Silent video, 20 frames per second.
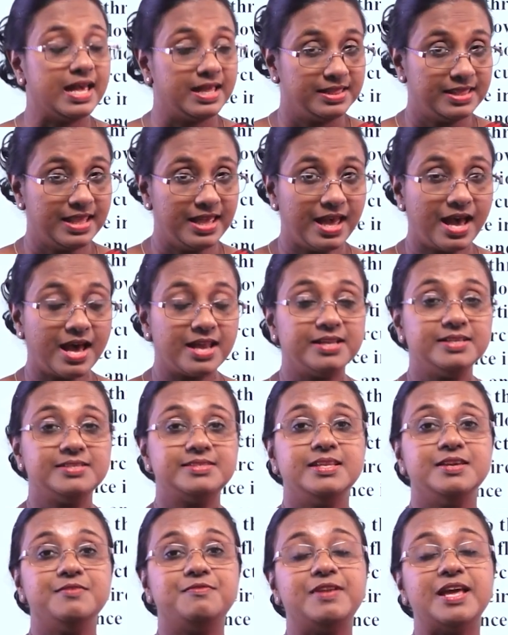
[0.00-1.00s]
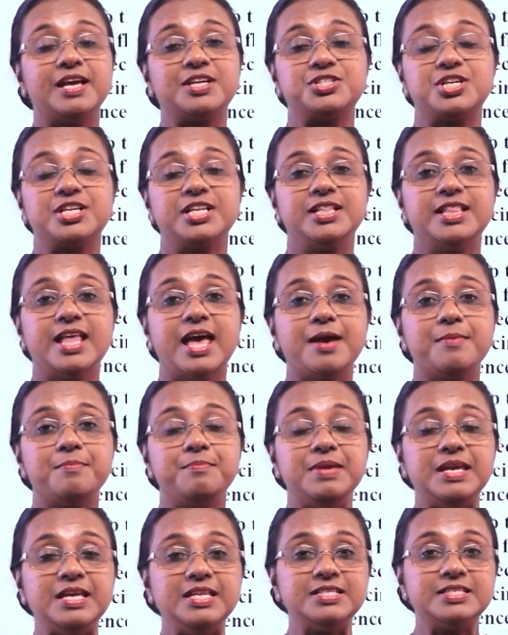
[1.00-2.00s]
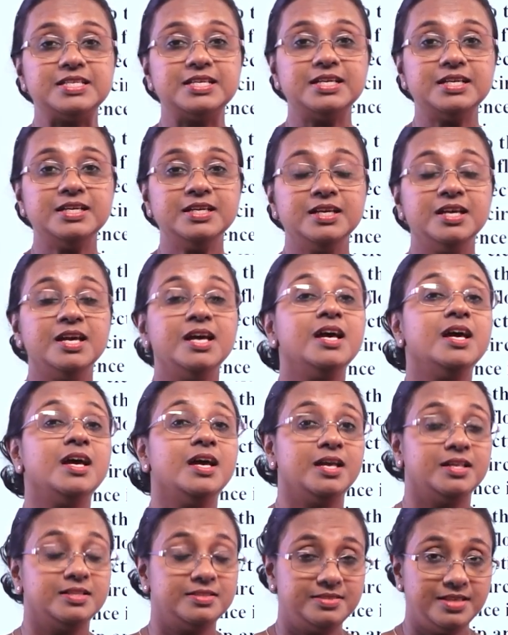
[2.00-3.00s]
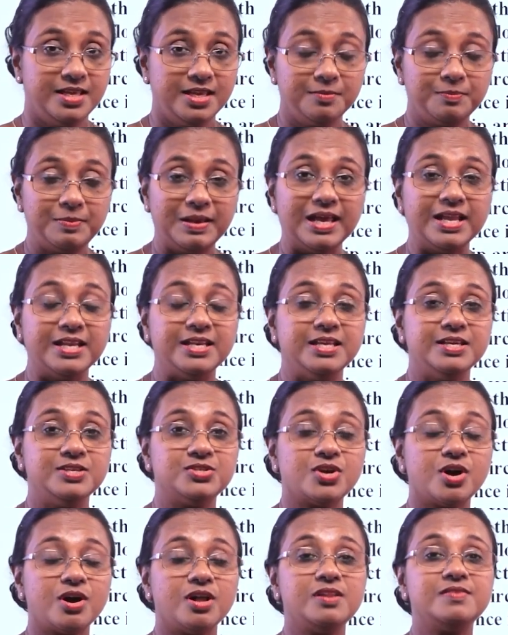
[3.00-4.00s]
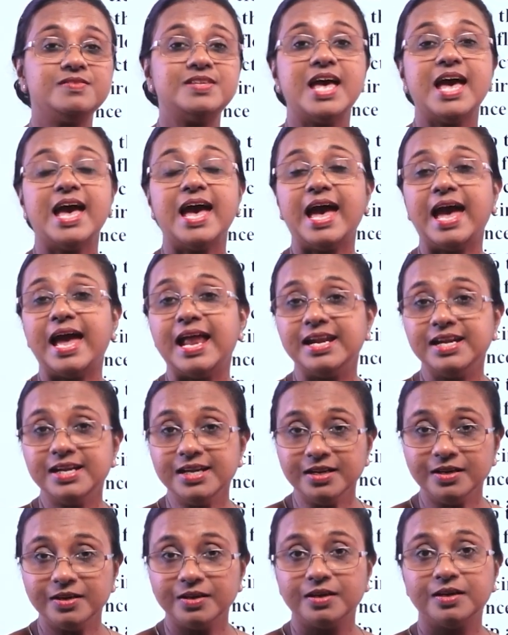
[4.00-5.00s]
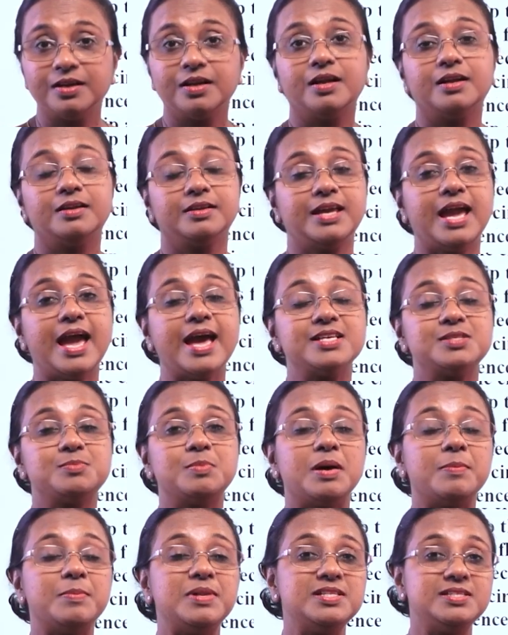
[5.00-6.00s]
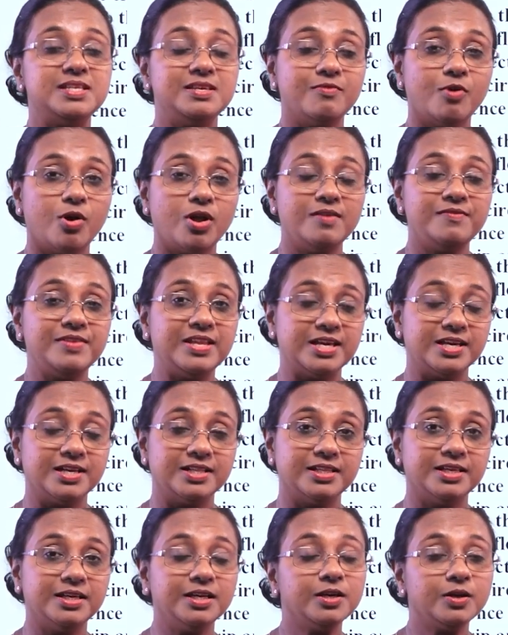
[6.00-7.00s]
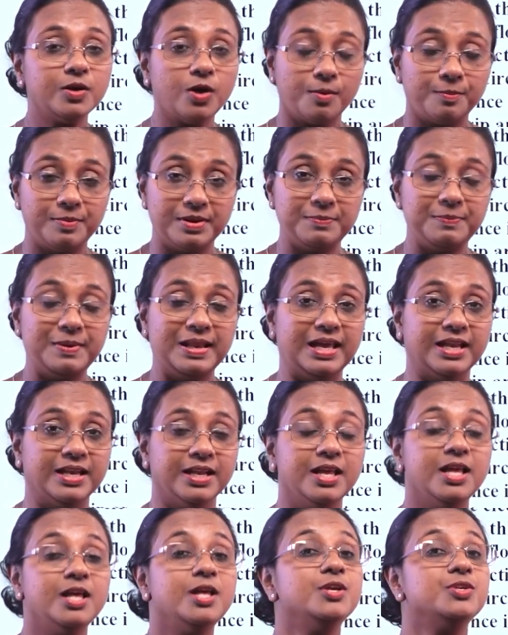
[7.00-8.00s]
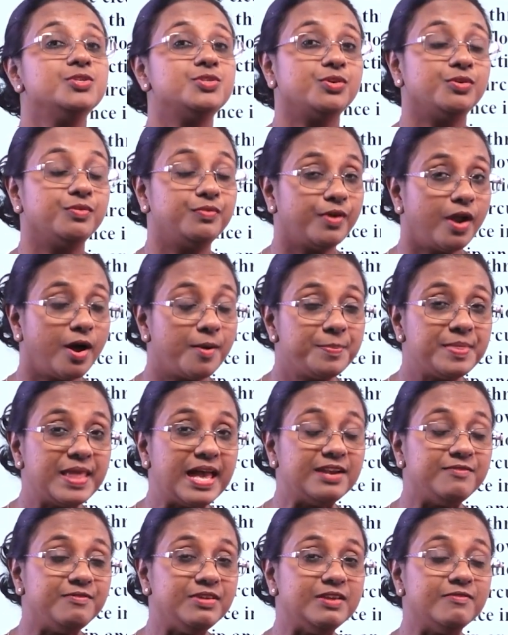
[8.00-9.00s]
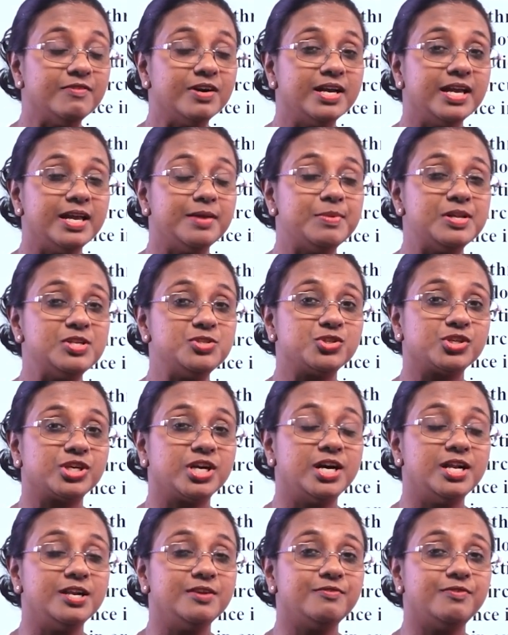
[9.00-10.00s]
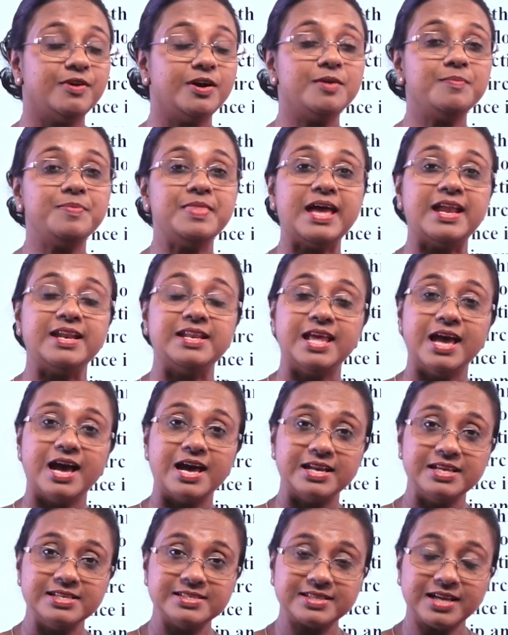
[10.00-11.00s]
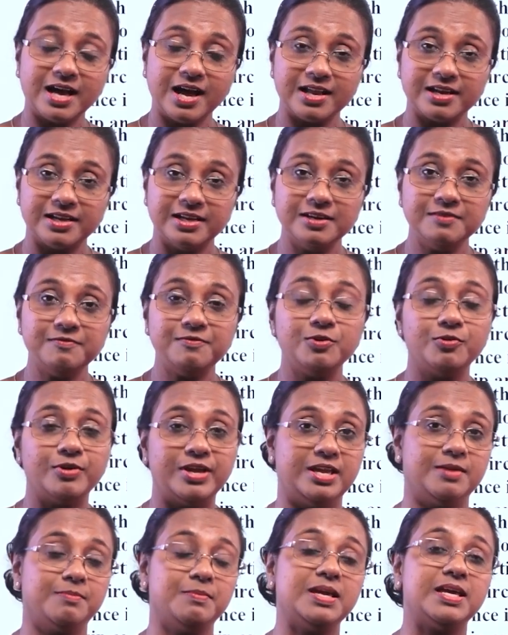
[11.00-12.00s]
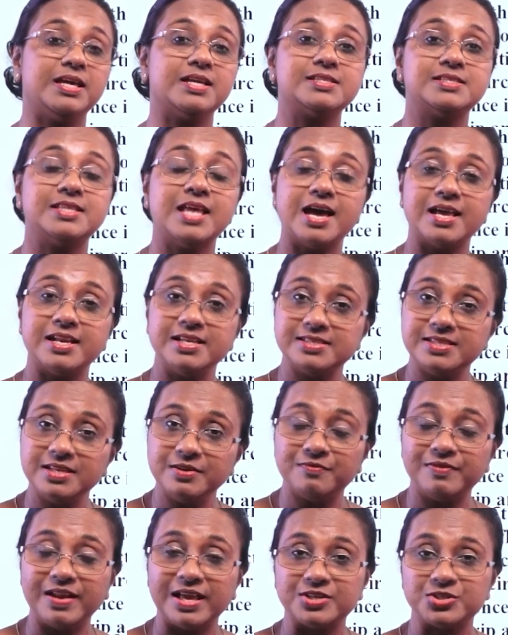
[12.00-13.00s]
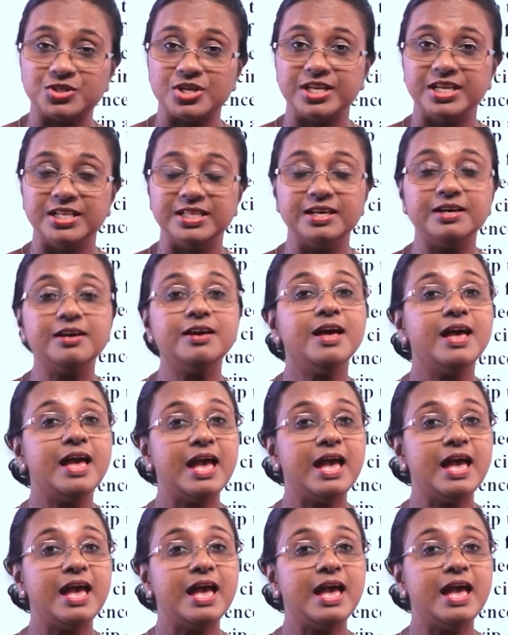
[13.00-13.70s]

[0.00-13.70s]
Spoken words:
There is deflection in the ammeter, zinc plate dissolves, and gas bubbles evolve near the copper plate. So, from that we were able to confirm that there is current flowing because there is deflection in the